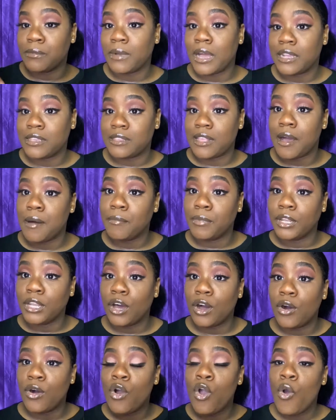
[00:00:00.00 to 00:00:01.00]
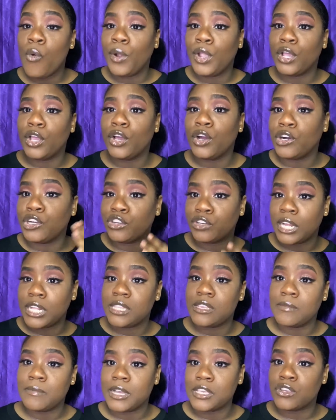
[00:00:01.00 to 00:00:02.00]
box down below, where you can go straight
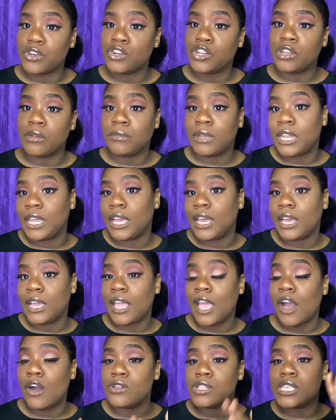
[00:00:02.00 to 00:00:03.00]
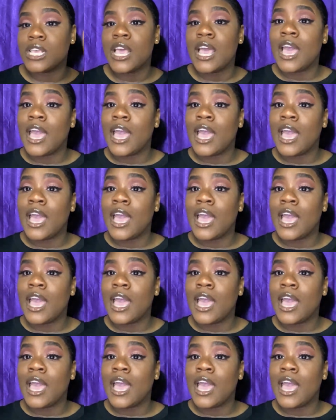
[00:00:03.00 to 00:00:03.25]
to my social media accounts